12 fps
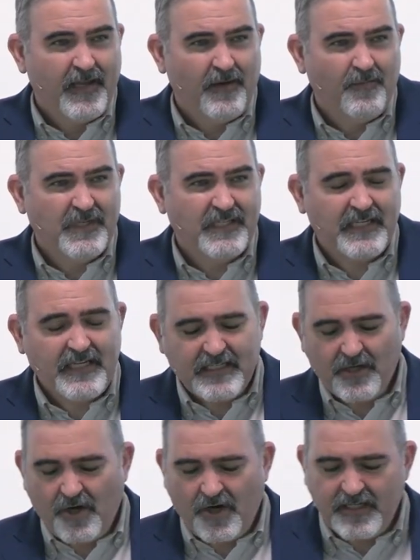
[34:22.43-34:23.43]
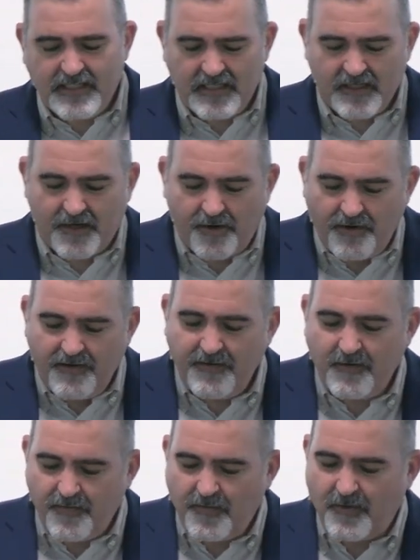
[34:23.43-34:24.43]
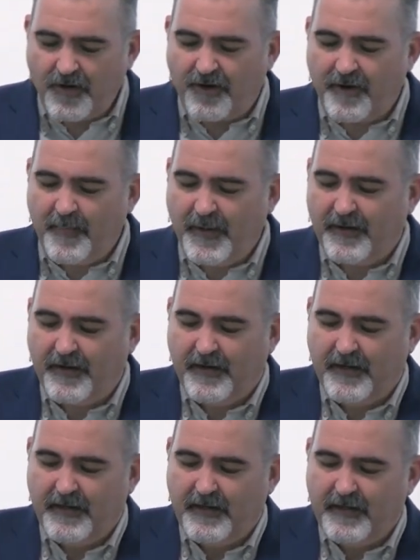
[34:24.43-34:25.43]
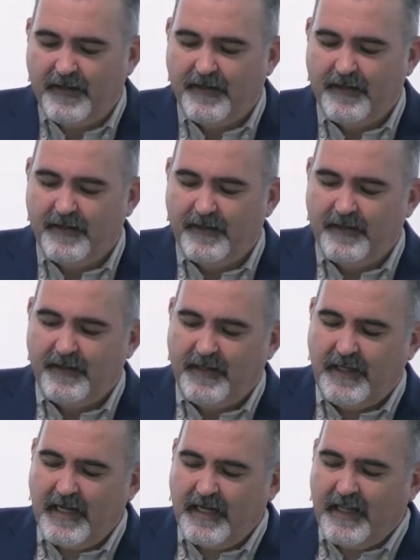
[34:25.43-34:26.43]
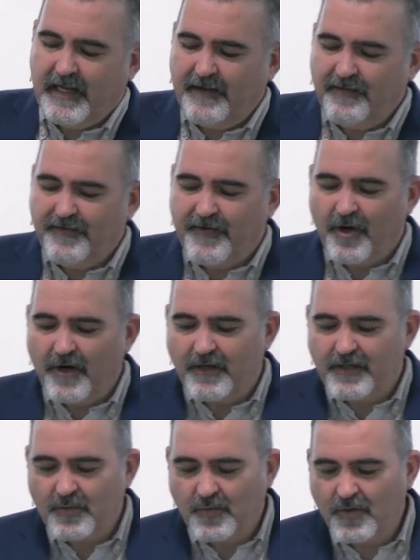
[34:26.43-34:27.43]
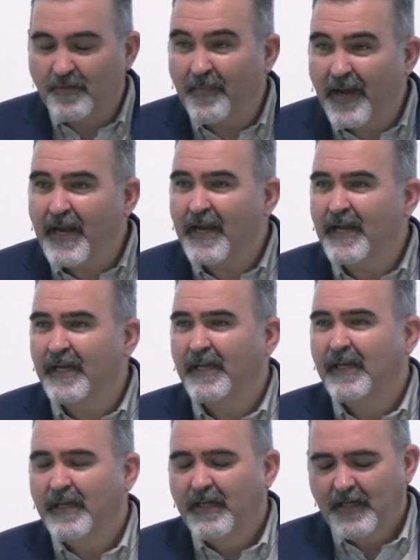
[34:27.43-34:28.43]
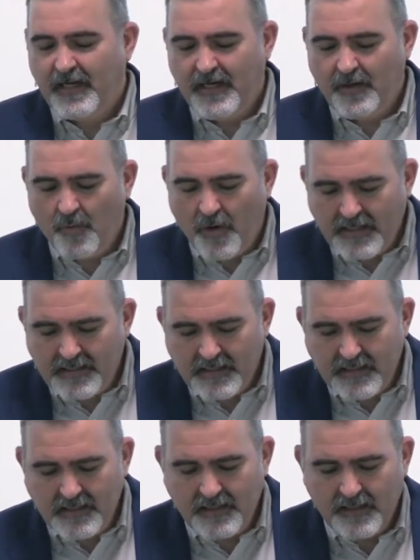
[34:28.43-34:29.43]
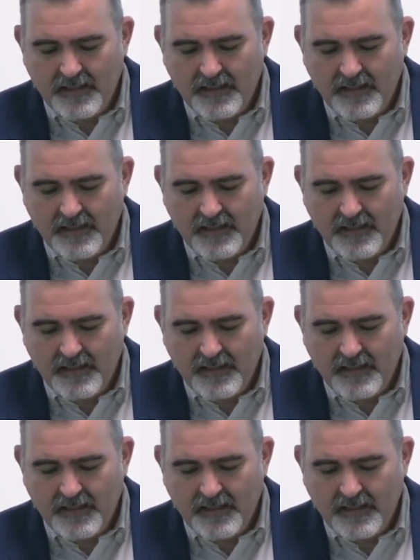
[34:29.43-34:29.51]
And we see his heart here grieving for Agrippa. He had the love of God toward men, and he wanted